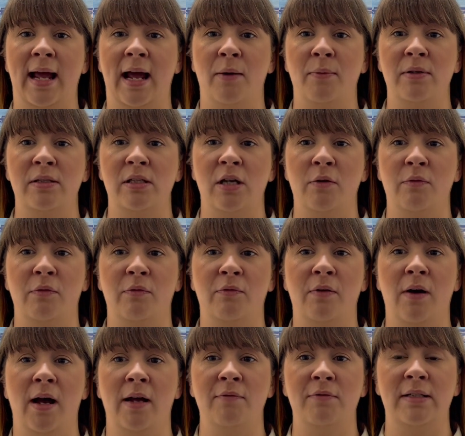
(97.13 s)
hours over
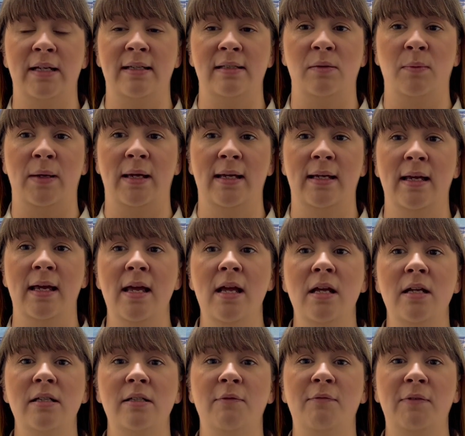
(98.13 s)
5 days a week
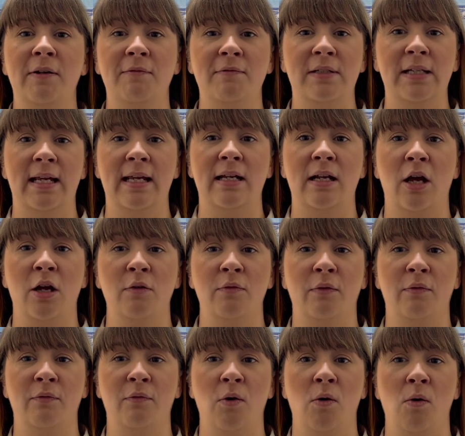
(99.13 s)
to 15 over
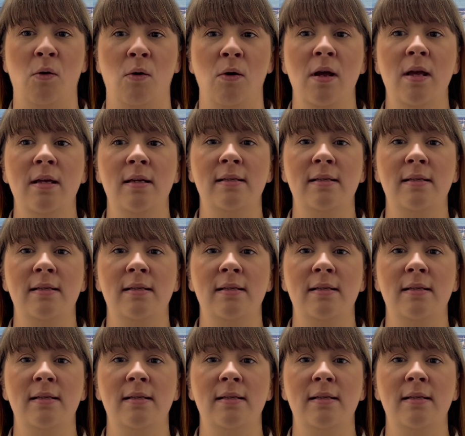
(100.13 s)
4,